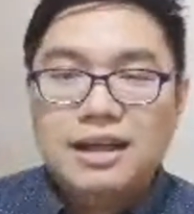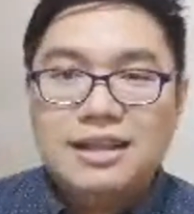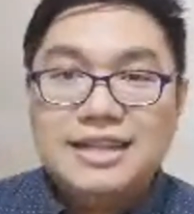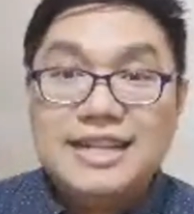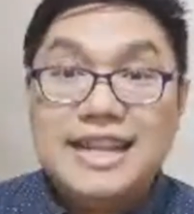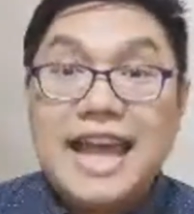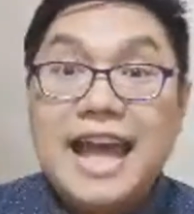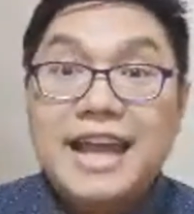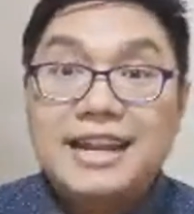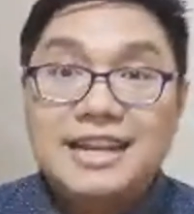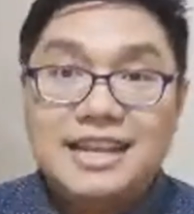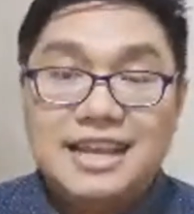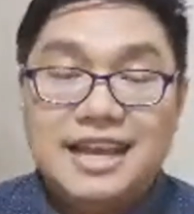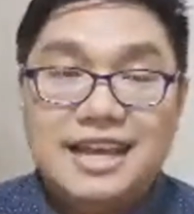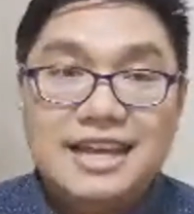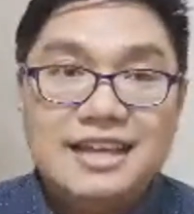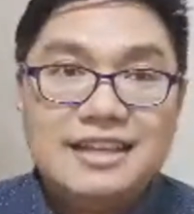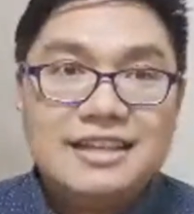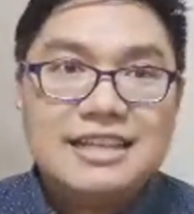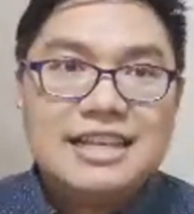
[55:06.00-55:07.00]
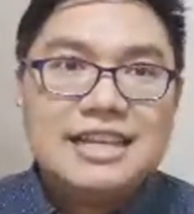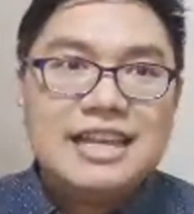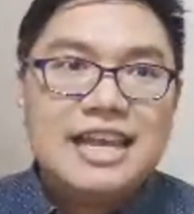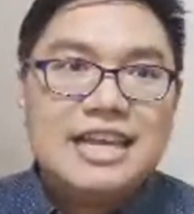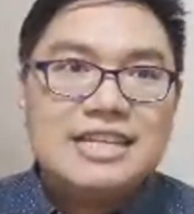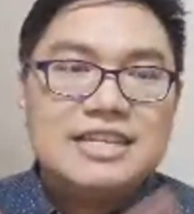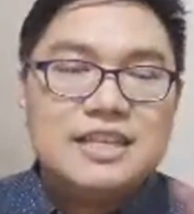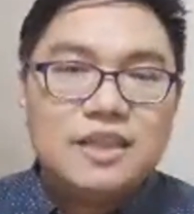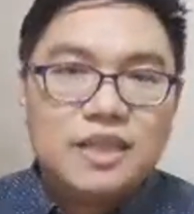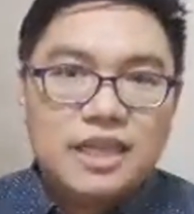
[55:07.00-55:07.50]
Nadia
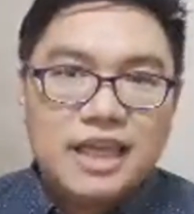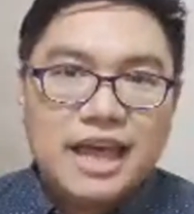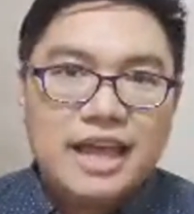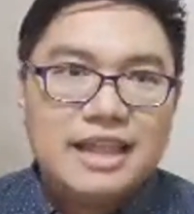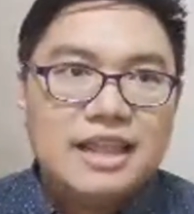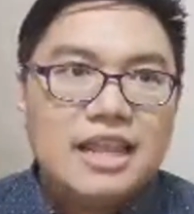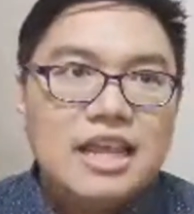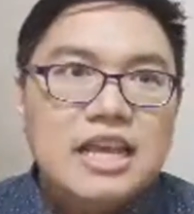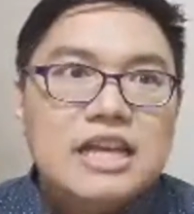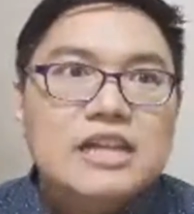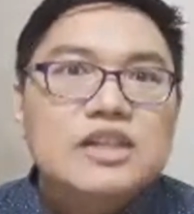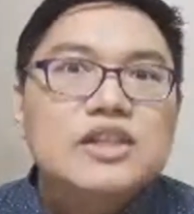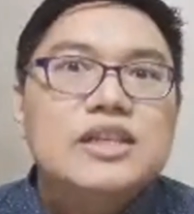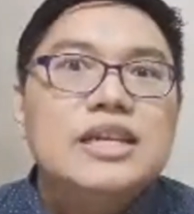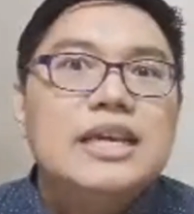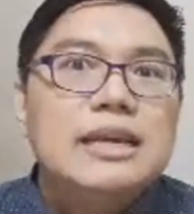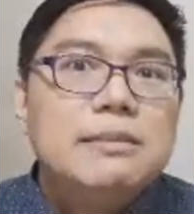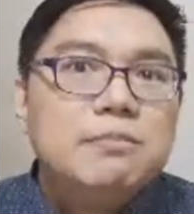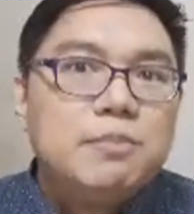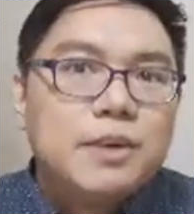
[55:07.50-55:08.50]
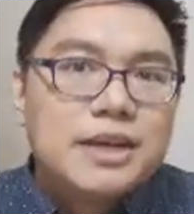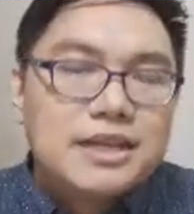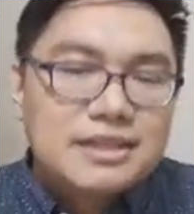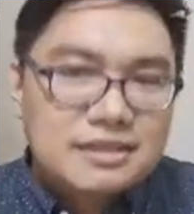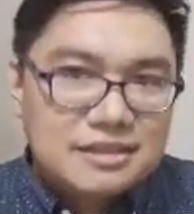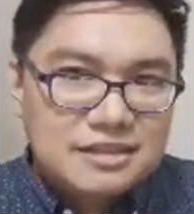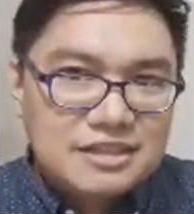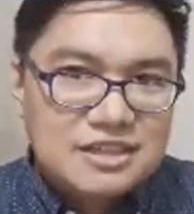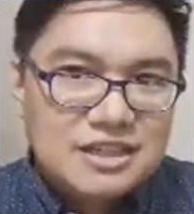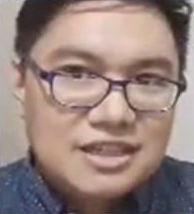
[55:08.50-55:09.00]
is that she impressed
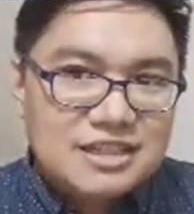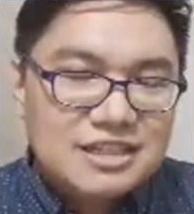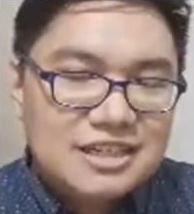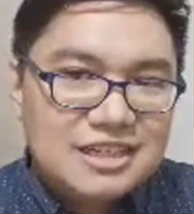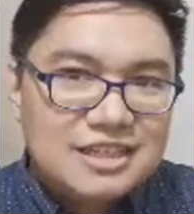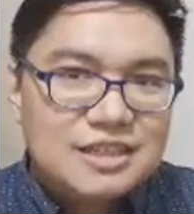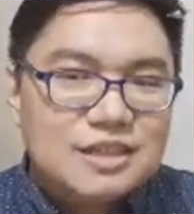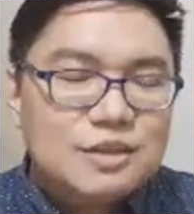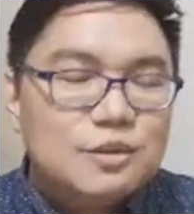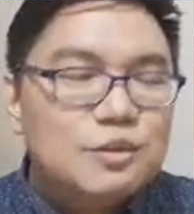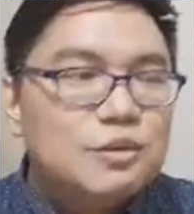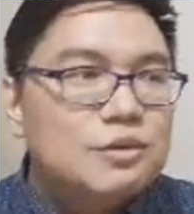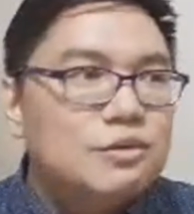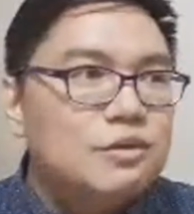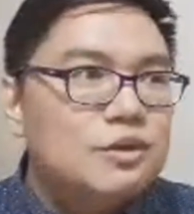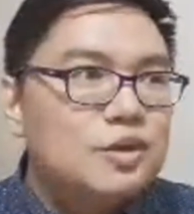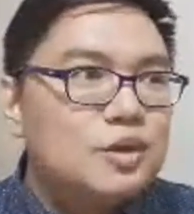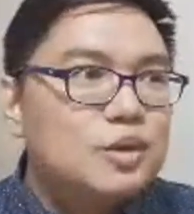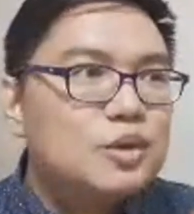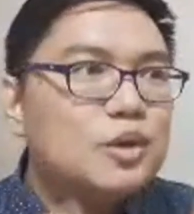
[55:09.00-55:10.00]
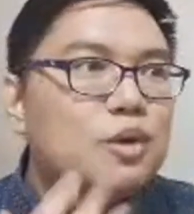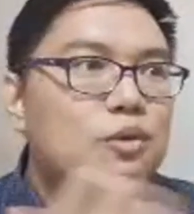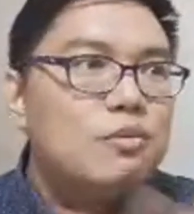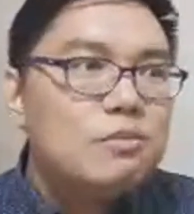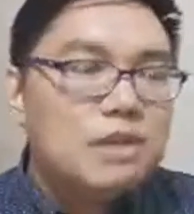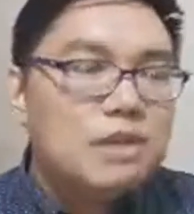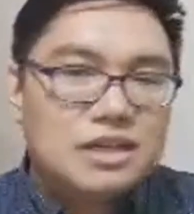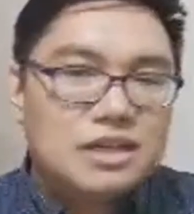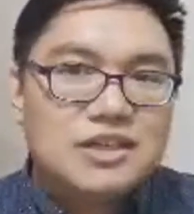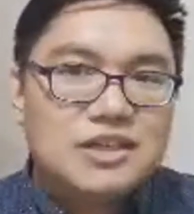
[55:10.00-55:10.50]
the judges so
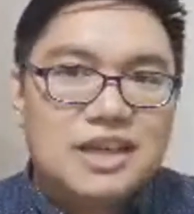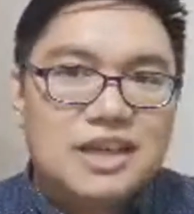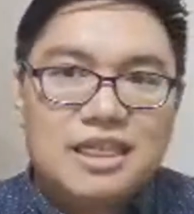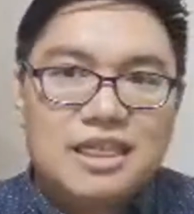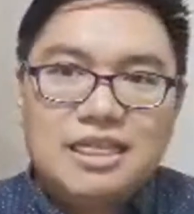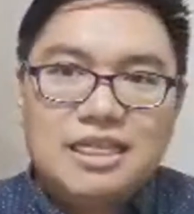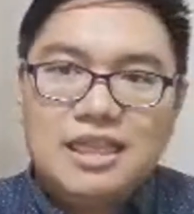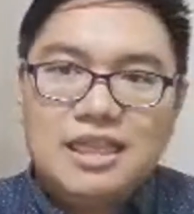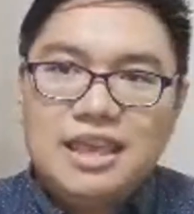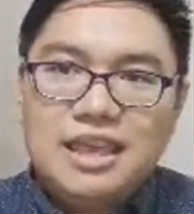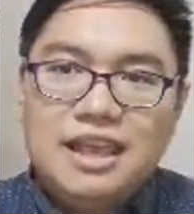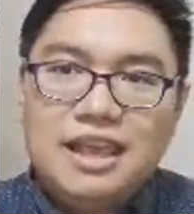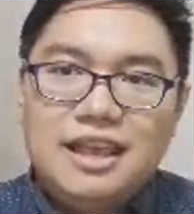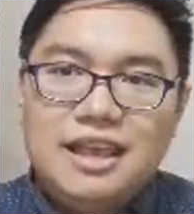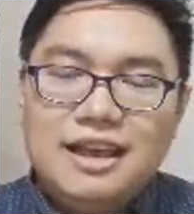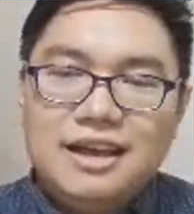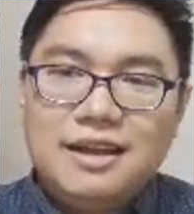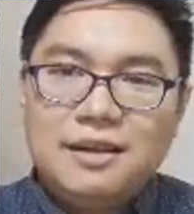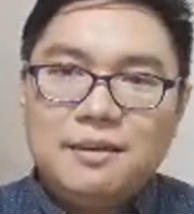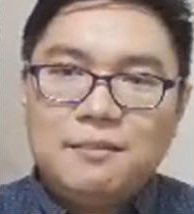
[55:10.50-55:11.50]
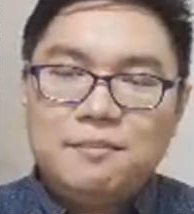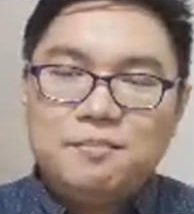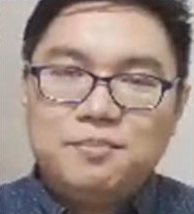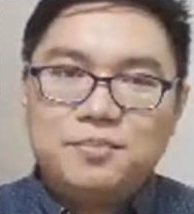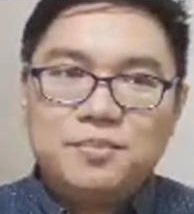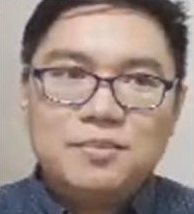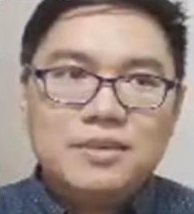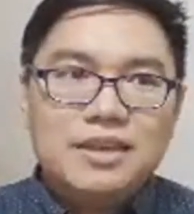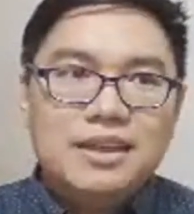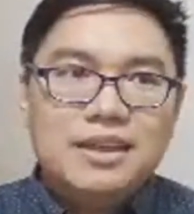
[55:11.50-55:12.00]
much at the
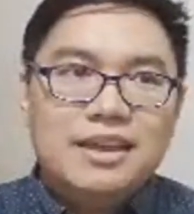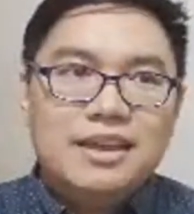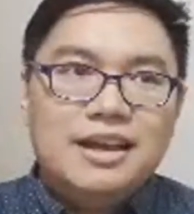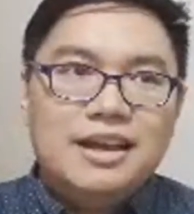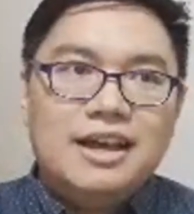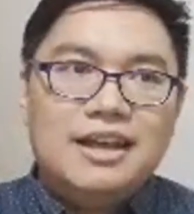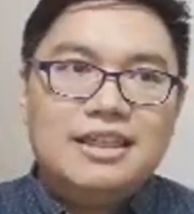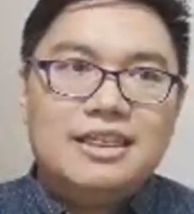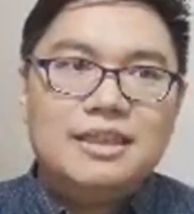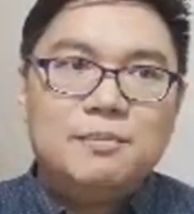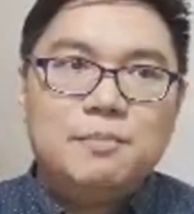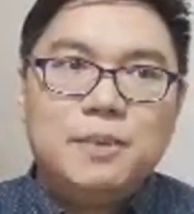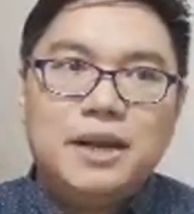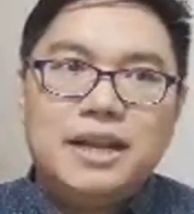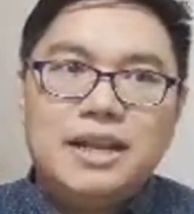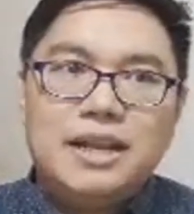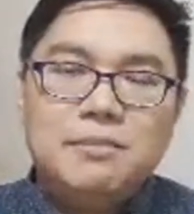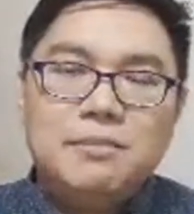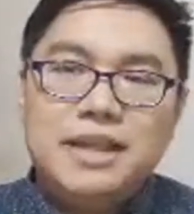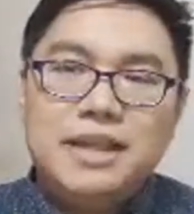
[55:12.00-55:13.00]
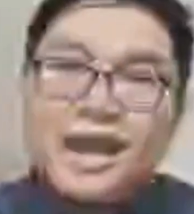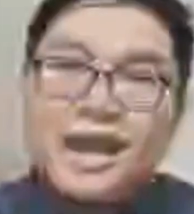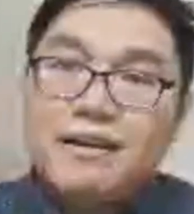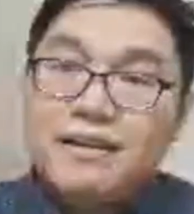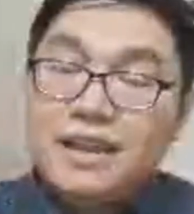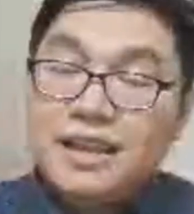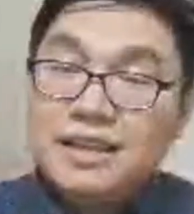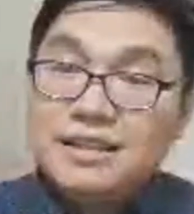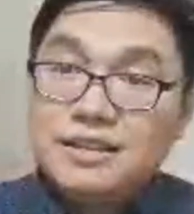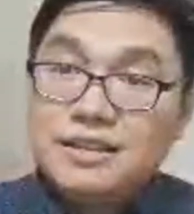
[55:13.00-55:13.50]

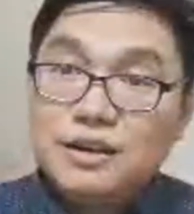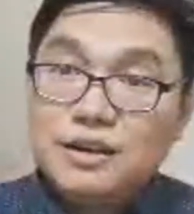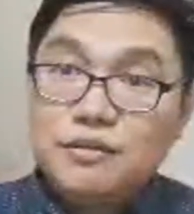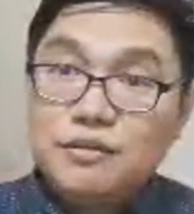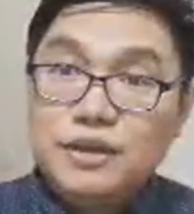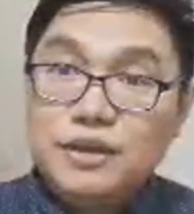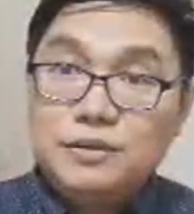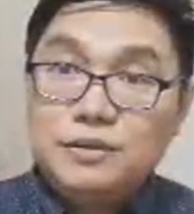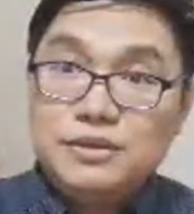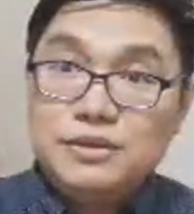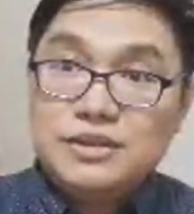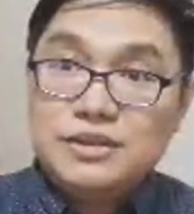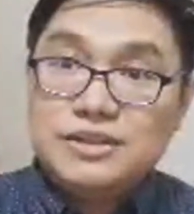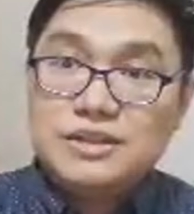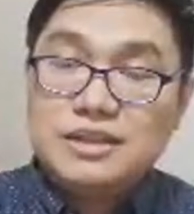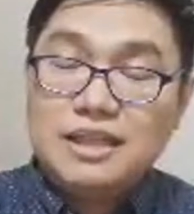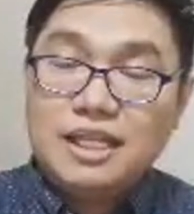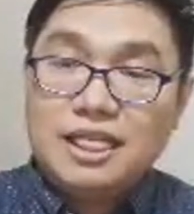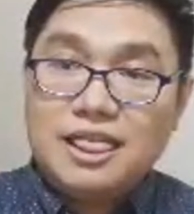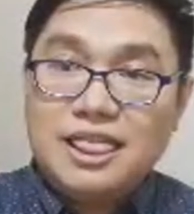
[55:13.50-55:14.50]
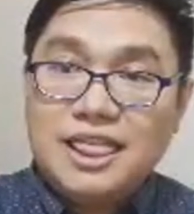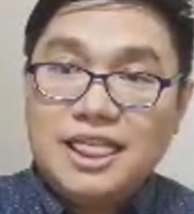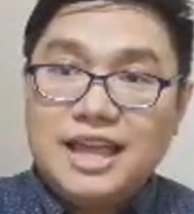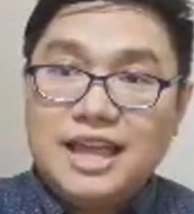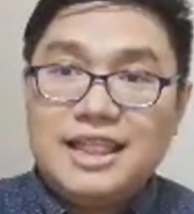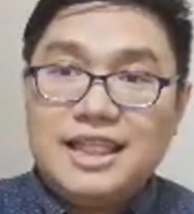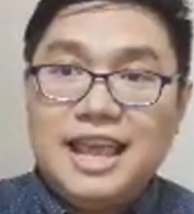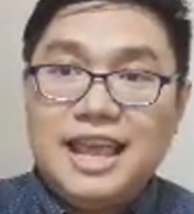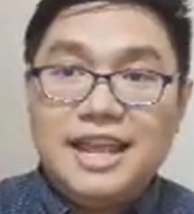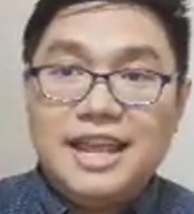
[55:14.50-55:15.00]
preliminary interviews
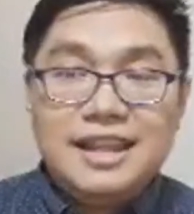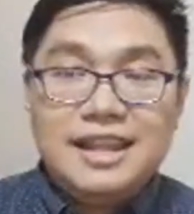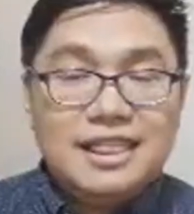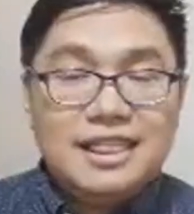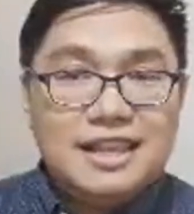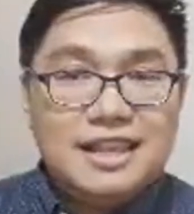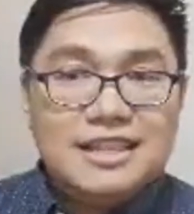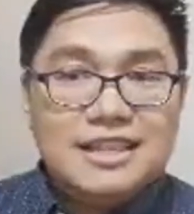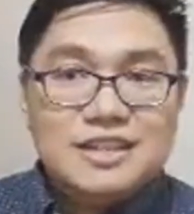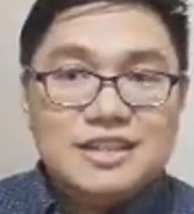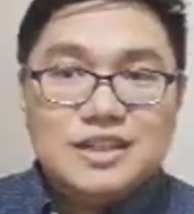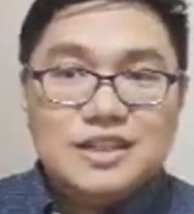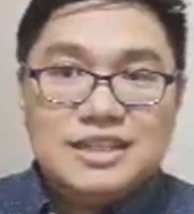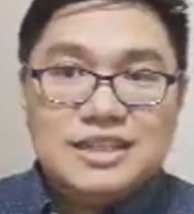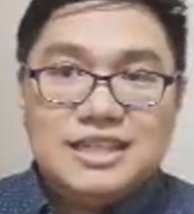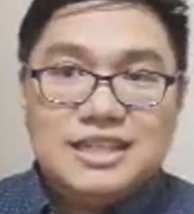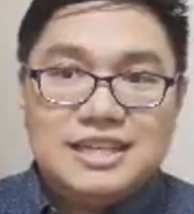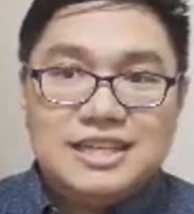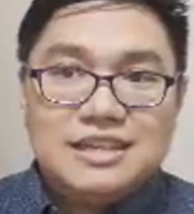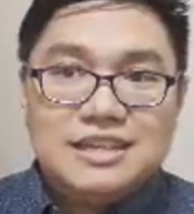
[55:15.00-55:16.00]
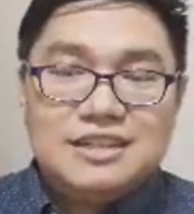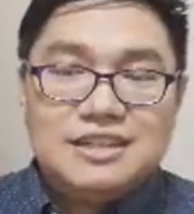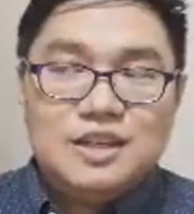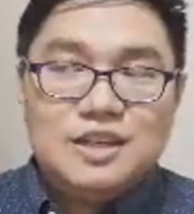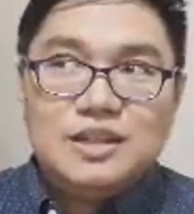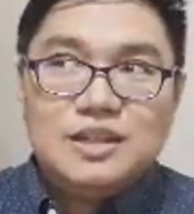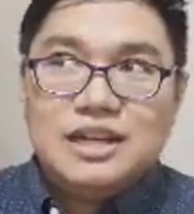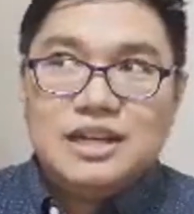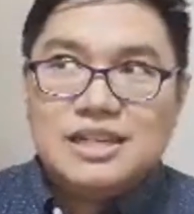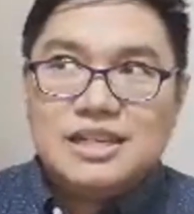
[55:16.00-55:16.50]
that anything that she
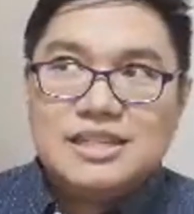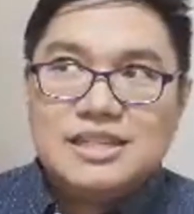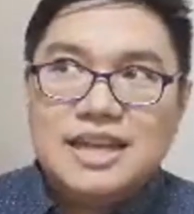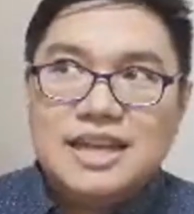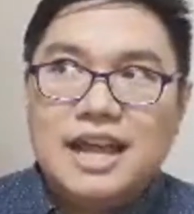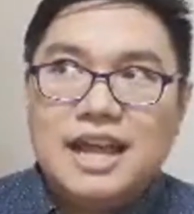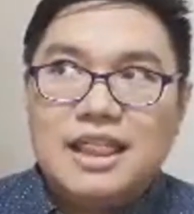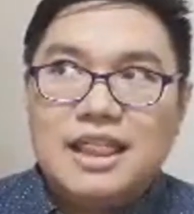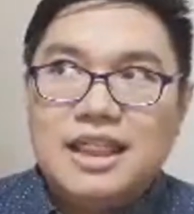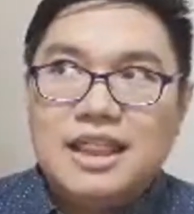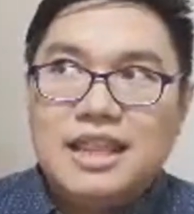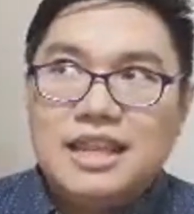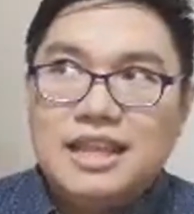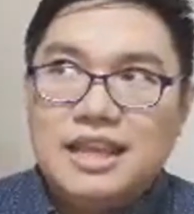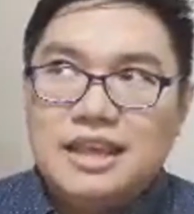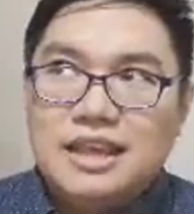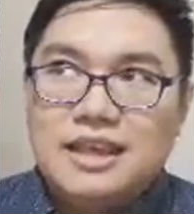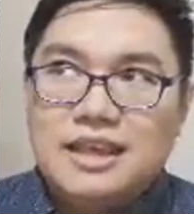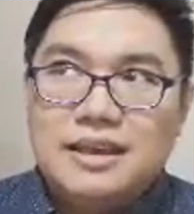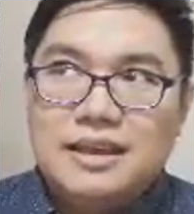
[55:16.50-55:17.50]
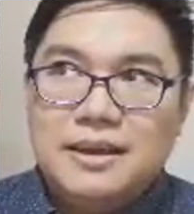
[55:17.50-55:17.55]
does at the